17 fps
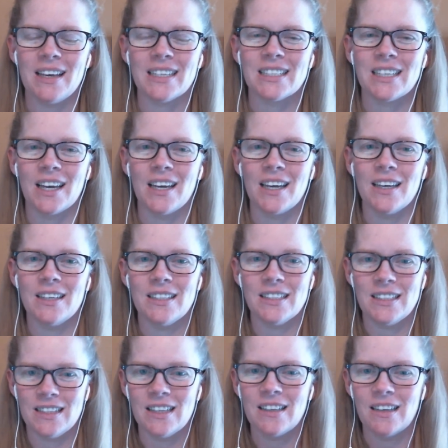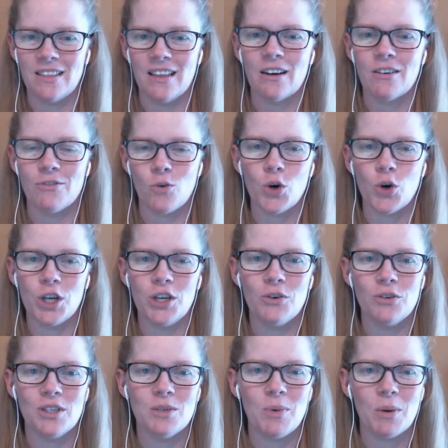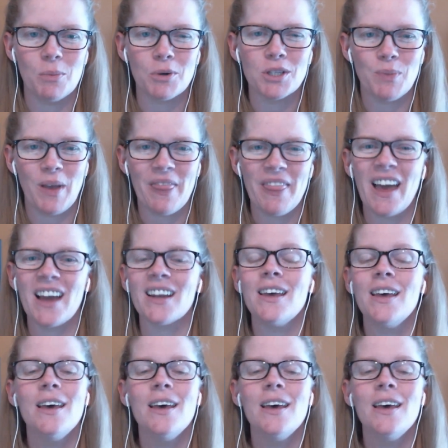aside there for you to be able to spend that,